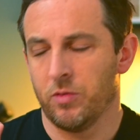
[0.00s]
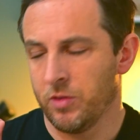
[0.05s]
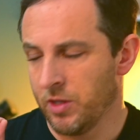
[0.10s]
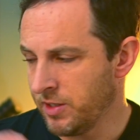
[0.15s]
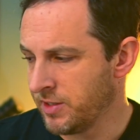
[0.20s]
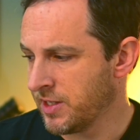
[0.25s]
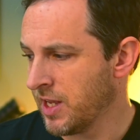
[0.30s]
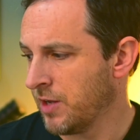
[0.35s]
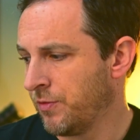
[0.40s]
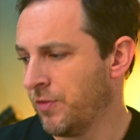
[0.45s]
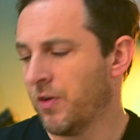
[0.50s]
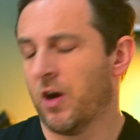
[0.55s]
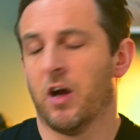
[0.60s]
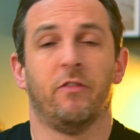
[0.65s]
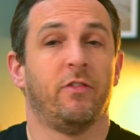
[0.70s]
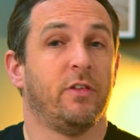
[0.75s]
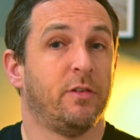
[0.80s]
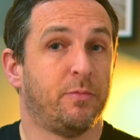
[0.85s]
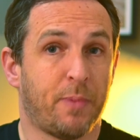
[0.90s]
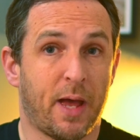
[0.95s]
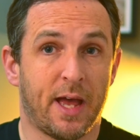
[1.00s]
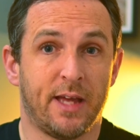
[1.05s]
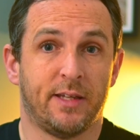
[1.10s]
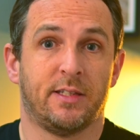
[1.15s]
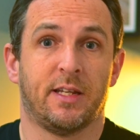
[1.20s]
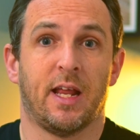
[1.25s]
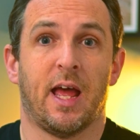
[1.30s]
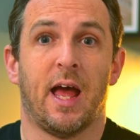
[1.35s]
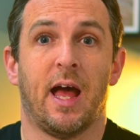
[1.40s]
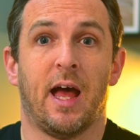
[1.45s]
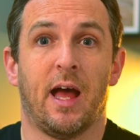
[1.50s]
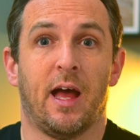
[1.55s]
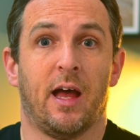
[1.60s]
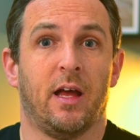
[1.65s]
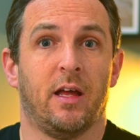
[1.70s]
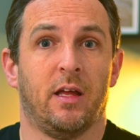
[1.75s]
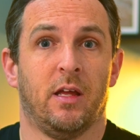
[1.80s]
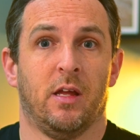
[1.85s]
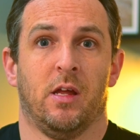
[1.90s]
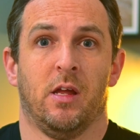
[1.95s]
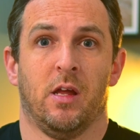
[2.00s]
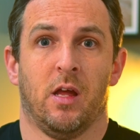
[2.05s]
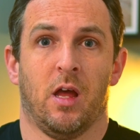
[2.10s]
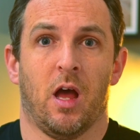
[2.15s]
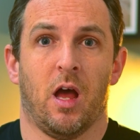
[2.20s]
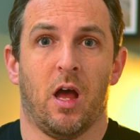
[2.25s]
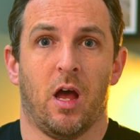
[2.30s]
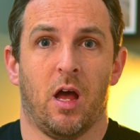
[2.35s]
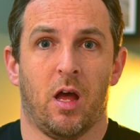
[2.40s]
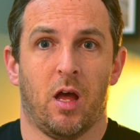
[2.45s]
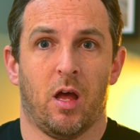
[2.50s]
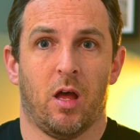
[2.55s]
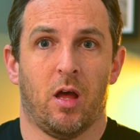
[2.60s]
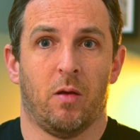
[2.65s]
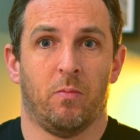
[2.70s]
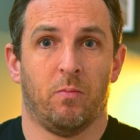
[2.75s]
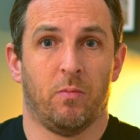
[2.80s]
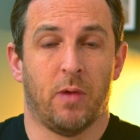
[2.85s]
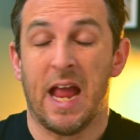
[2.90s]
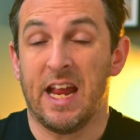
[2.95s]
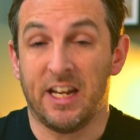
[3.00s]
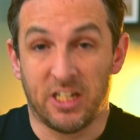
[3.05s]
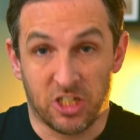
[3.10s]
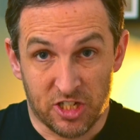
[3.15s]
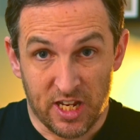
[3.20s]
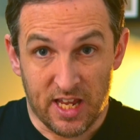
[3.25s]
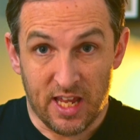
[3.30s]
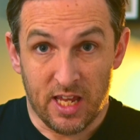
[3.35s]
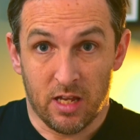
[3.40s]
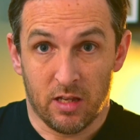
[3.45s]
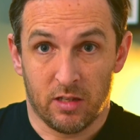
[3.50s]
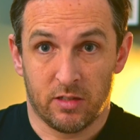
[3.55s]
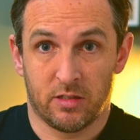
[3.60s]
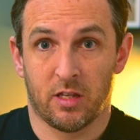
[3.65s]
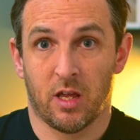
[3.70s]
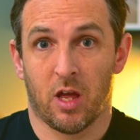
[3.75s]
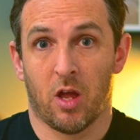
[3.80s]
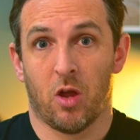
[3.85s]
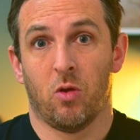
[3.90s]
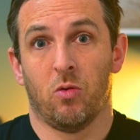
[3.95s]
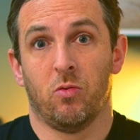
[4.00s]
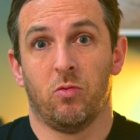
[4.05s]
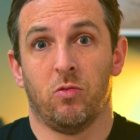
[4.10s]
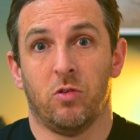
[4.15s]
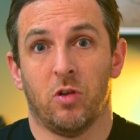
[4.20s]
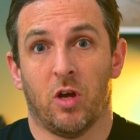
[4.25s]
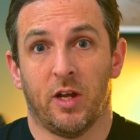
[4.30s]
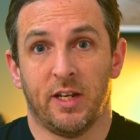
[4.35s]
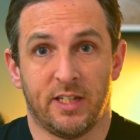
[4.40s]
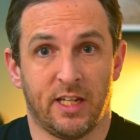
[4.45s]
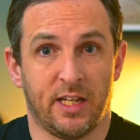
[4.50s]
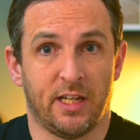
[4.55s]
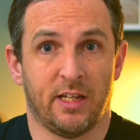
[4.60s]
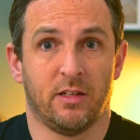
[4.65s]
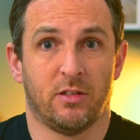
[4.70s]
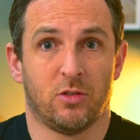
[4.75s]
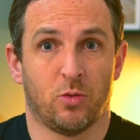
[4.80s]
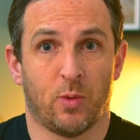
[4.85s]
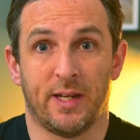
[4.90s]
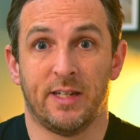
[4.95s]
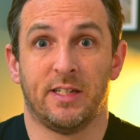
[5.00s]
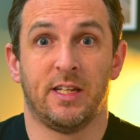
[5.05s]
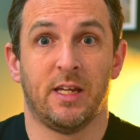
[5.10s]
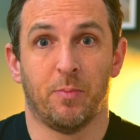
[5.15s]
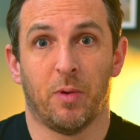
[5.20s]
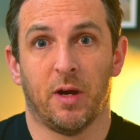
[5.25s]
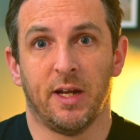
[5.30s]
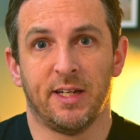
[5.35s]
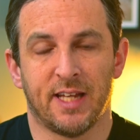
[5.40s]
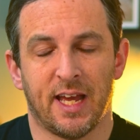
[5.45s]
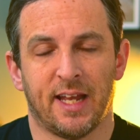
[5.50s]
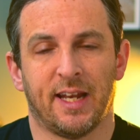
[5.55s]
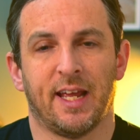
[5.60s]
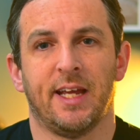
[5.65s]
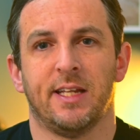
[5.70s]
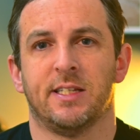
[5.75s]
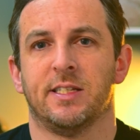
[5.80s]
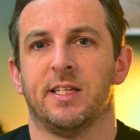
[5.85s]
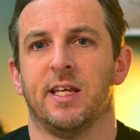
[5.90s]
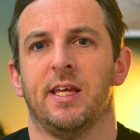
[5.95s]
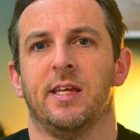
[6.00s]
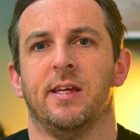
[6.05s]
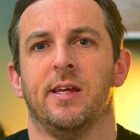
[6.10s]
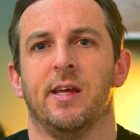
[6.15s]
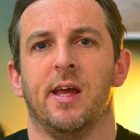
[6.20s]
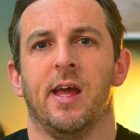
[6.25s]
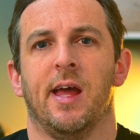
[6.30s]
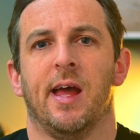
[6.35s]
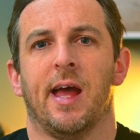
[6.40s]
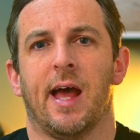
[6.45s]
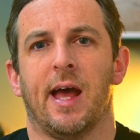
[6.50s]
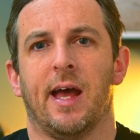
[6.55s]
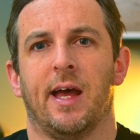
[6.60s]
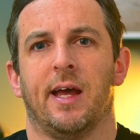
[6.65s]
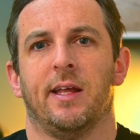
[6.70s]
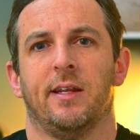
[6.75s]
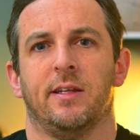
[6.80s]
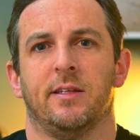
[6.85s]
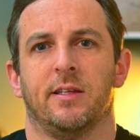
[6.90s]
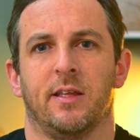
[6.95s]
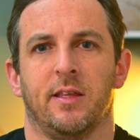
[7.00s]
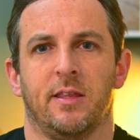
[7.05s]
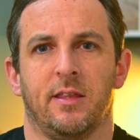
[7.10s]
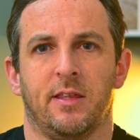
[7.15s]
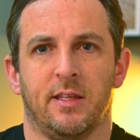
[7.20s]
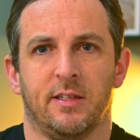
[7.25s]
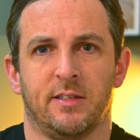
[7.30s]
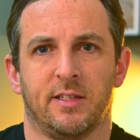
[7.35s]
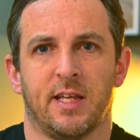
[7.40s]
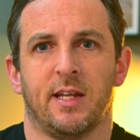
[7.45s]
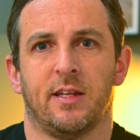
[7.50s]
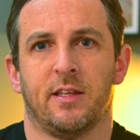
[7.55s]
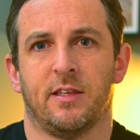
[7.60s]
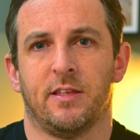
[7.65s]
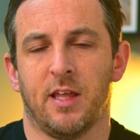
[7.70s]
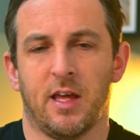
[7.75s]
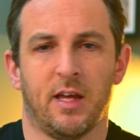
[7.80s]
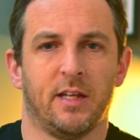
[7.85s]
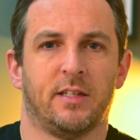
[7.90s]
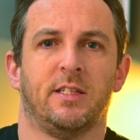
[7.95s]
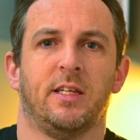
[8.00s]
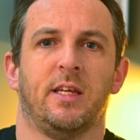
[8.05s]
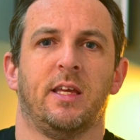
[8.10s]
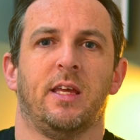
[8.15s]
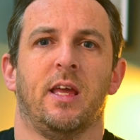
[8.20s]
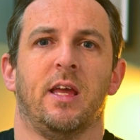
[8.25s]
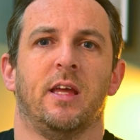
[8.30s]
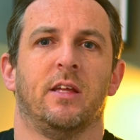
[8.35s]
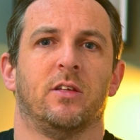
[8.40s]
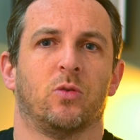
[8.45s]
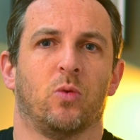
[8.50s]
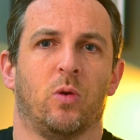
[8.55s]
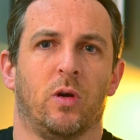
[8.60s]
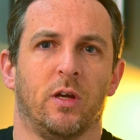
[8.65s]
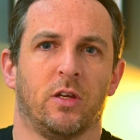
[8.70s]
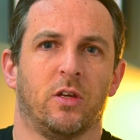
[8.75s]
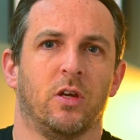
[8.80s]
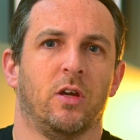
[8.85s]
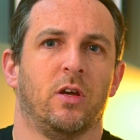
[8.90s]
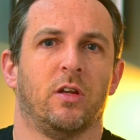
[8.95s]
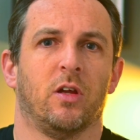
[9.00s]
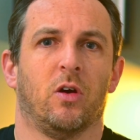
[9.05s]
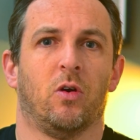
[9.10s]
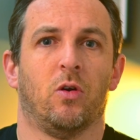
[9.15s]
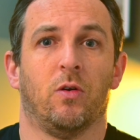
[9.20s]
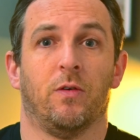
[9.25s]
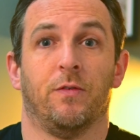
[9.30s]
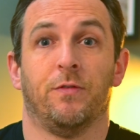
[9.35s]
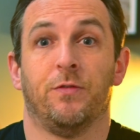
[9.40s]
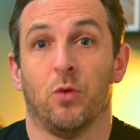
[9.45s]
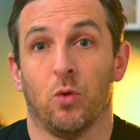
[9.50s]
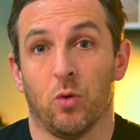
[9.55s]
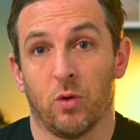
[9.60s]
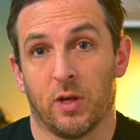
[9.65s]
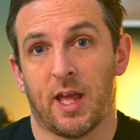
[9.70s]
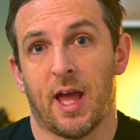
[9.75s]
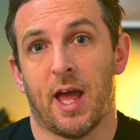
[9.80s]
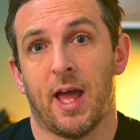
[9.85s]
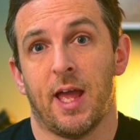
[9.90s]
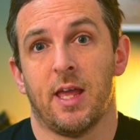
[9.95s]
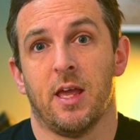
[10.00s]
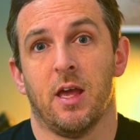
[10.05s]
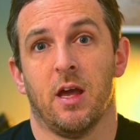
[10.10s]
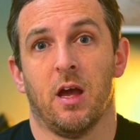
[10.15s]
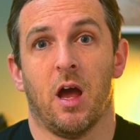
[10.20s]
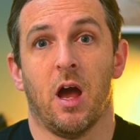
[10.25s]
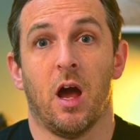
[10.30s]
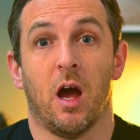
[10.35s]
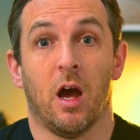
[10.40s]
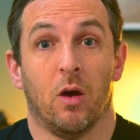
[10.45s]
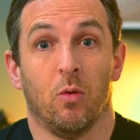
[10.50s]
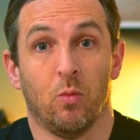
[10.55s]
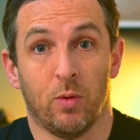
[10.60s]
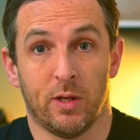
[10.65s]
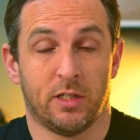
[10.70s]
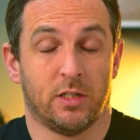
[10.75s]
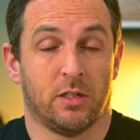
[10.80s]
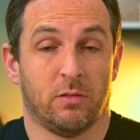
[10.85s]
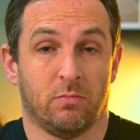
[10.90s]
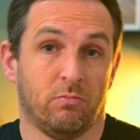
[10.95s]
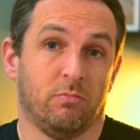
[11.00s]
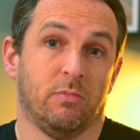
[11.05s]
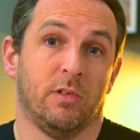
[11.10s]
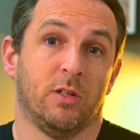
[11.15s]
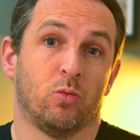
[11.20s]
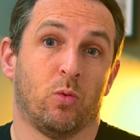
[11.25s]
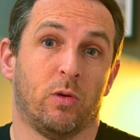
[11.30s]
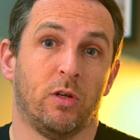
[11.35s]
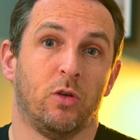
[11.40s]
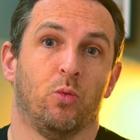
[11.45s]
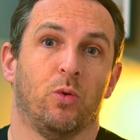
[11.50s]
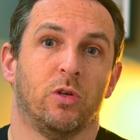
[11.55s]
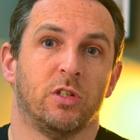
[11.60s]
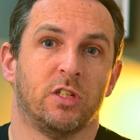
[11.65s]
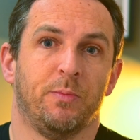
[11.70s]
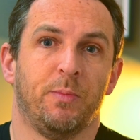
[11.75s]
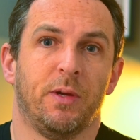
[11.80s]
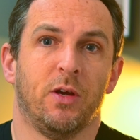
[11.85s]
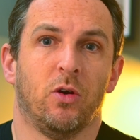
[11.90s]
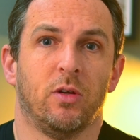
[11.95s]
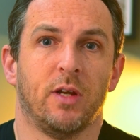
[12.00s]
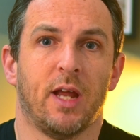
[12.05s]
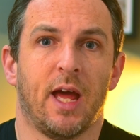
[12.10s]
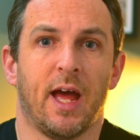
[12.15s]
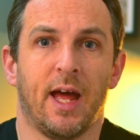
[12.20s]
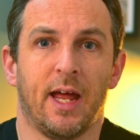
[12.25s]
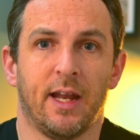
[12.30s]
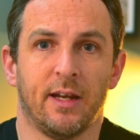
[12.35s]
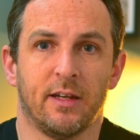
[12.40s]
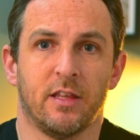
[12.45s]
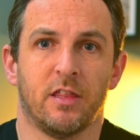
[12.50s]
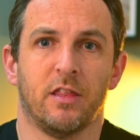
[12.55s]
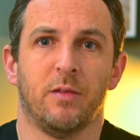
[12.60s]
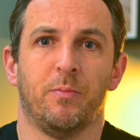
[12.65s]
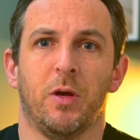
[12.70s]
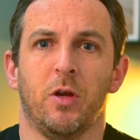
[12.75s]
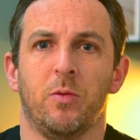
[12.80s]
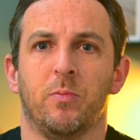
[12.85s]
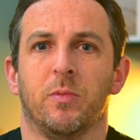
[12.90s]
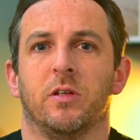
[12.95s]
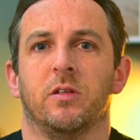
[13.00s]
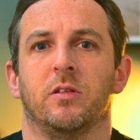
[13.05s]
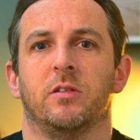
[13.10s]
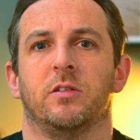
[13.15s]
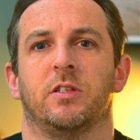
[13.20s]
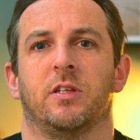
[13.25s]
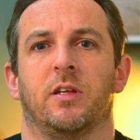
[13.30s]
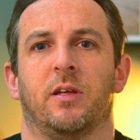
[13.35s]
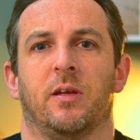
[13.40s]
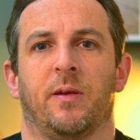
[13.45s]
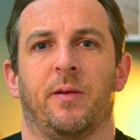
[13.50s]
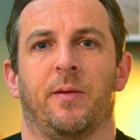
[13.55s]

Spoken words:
Z5 is best at HD, so 1920 by 1080, and the Z30 is quite good on 4K, which is what you're watching me on at the moment.